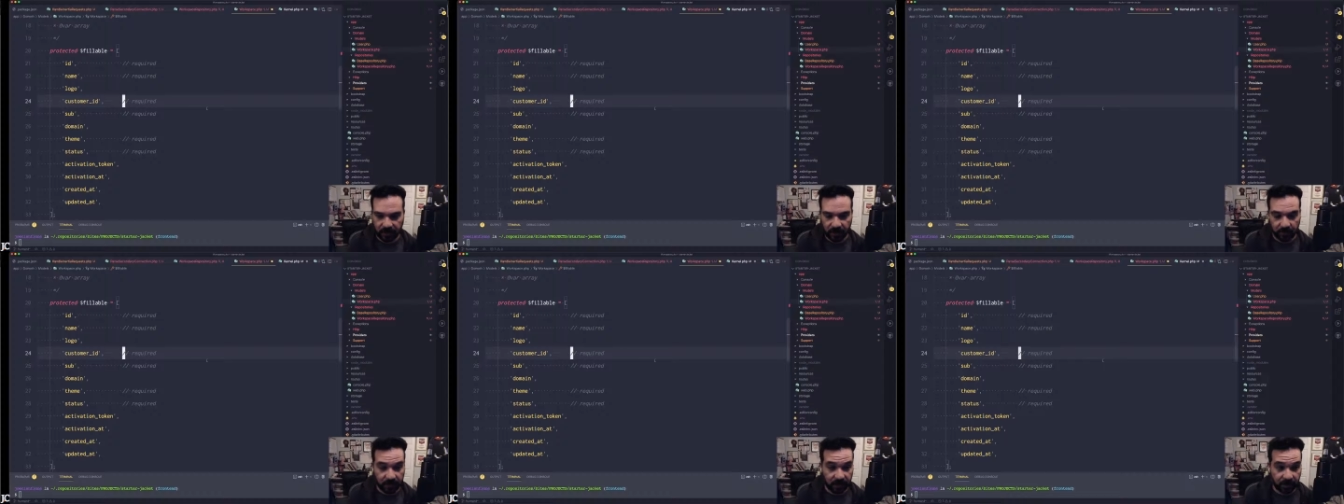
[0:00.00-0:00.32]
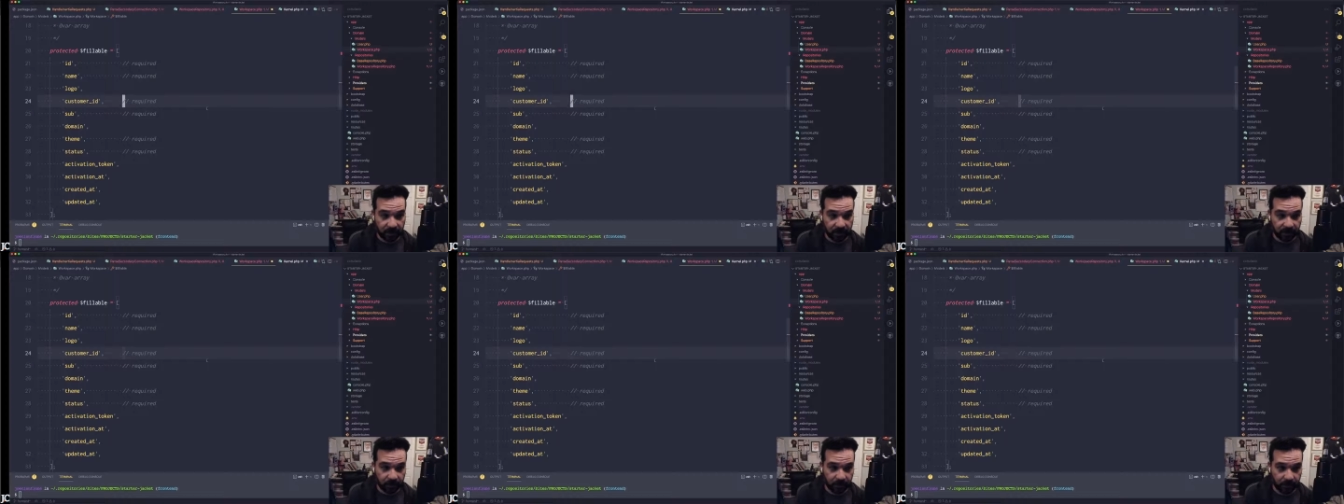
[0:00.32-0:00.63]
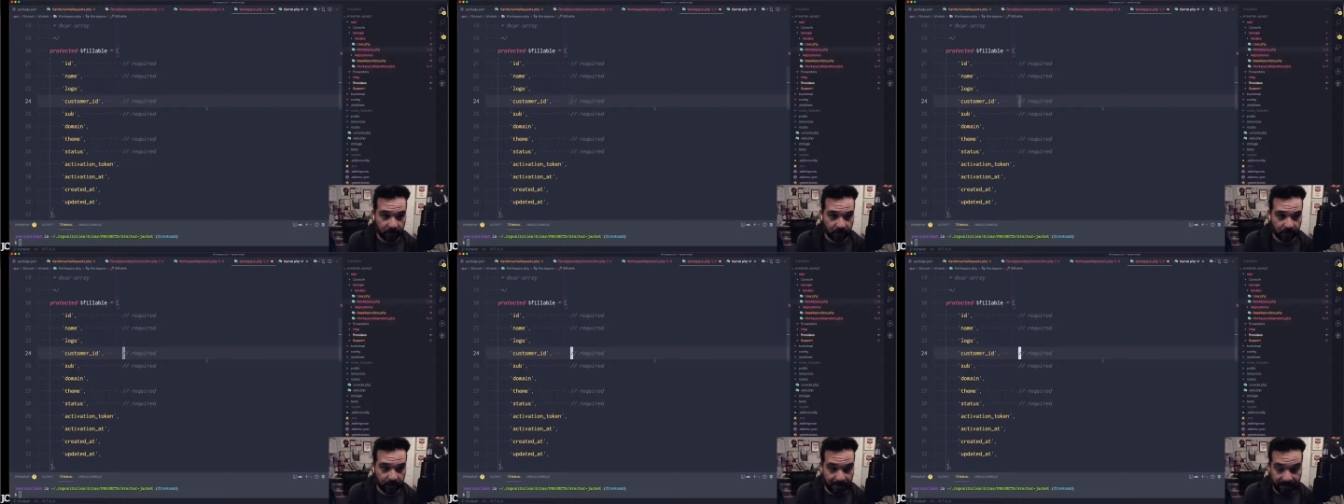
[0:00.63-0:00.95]
Because there
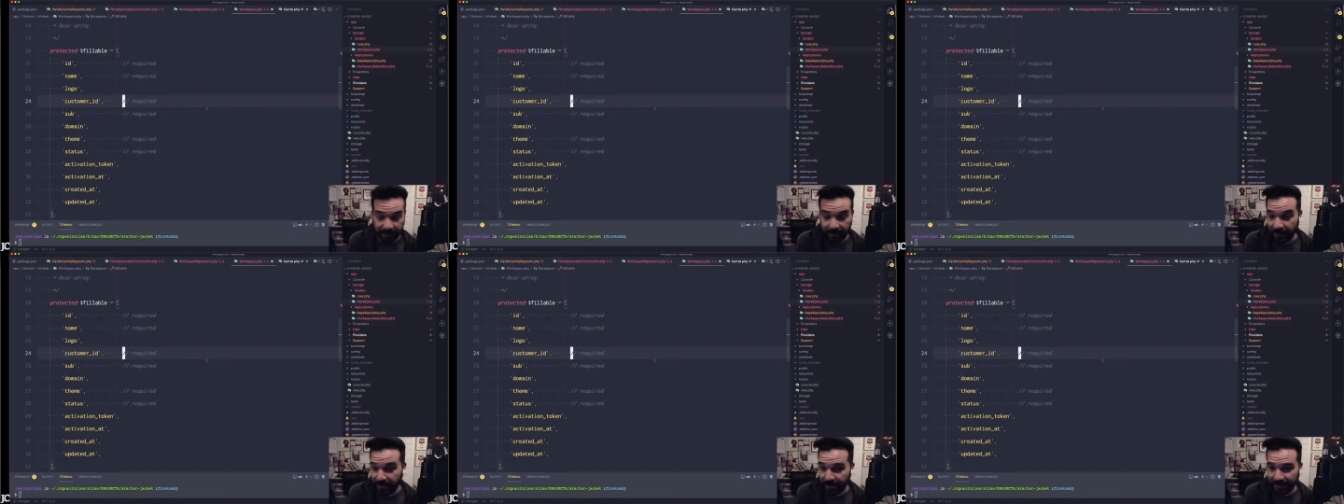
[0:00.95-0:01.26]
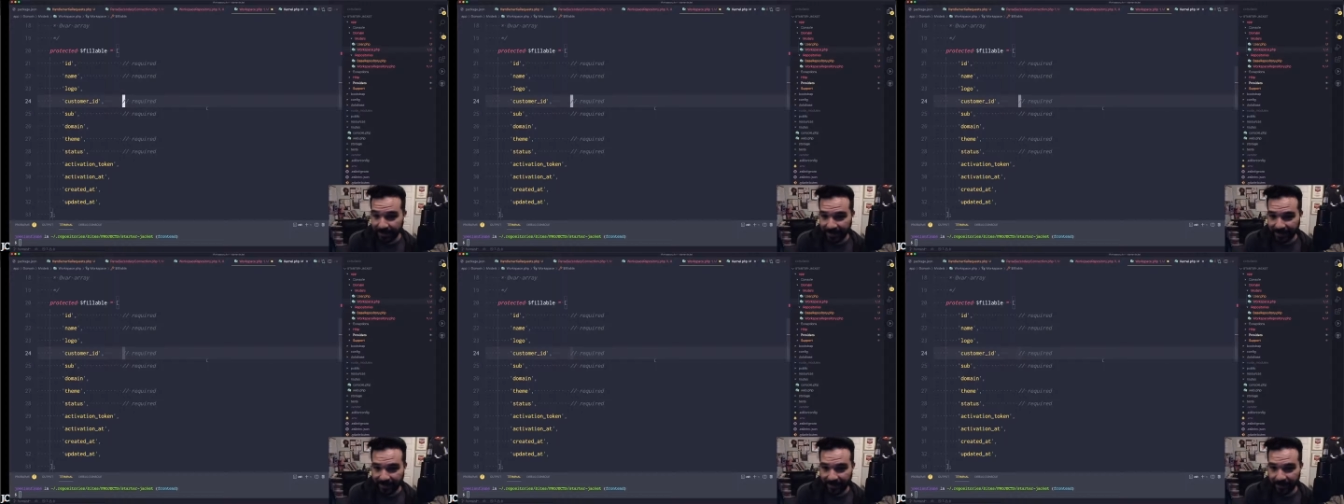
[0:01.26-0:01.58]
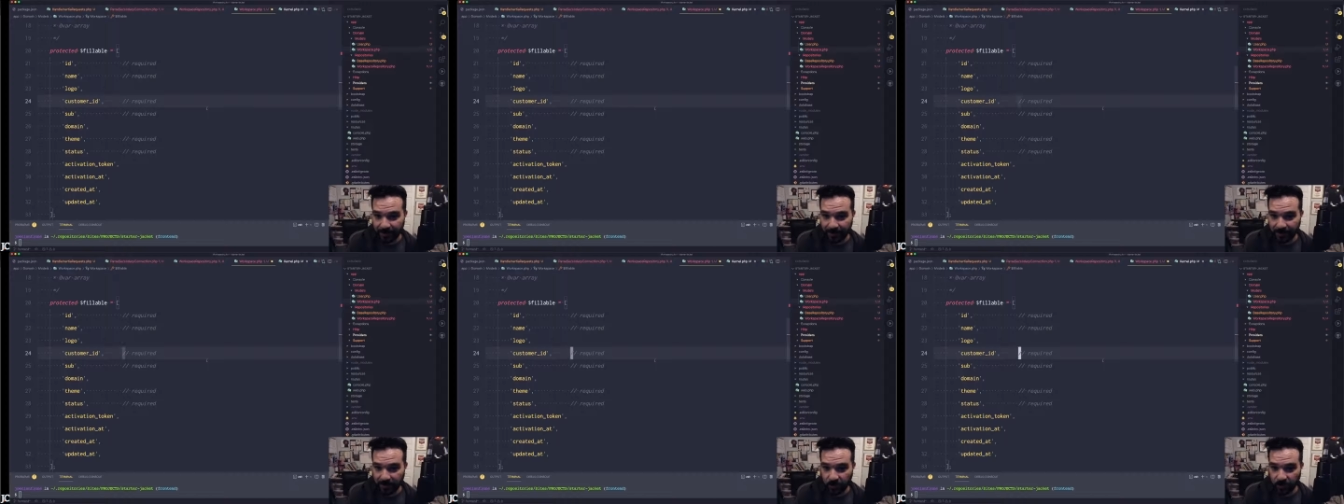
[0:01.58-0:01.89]
are many, many
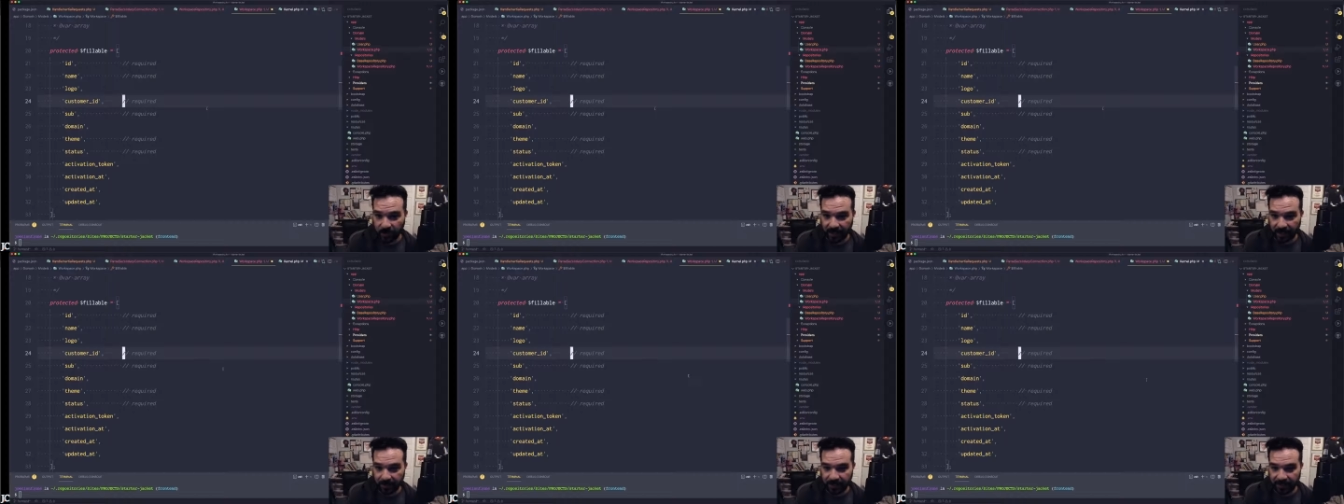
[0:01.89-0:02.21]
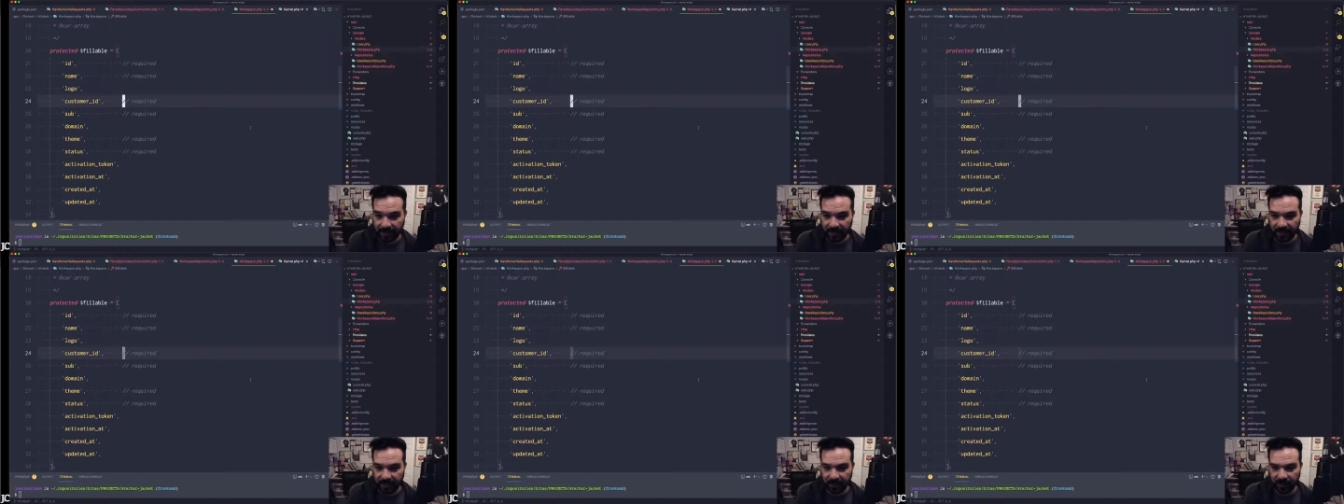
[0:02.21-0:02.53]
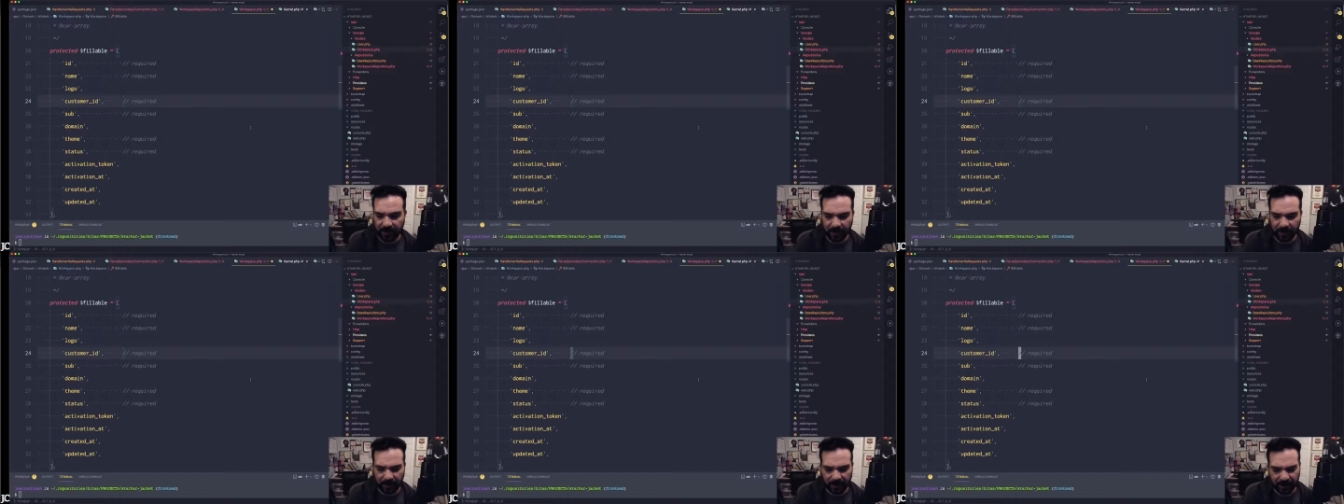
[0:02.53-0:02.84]
times when I'm sitting there
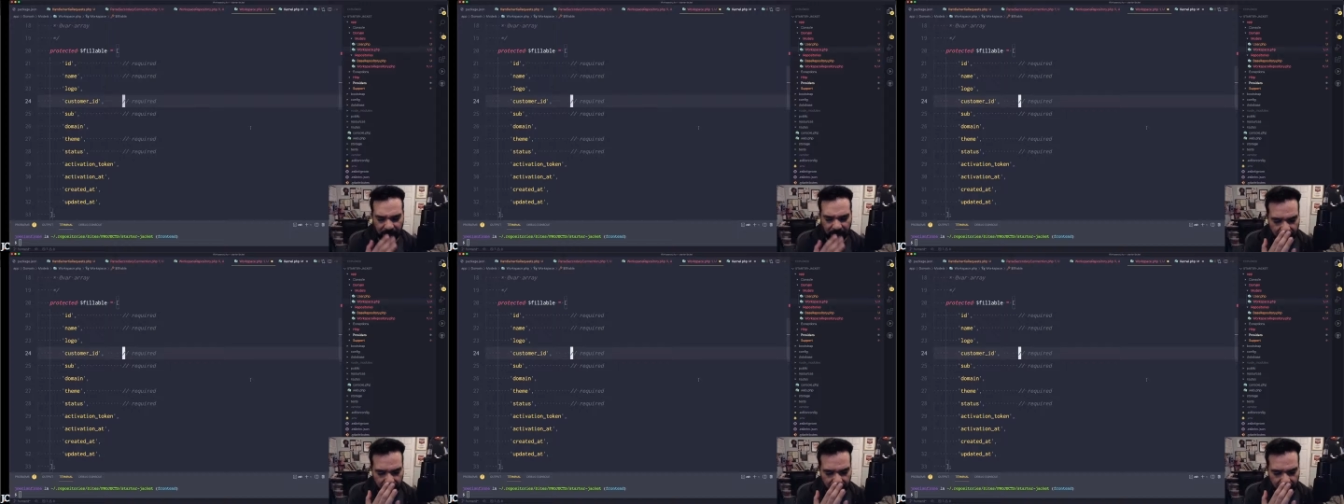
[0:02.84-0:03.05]
and I'm like,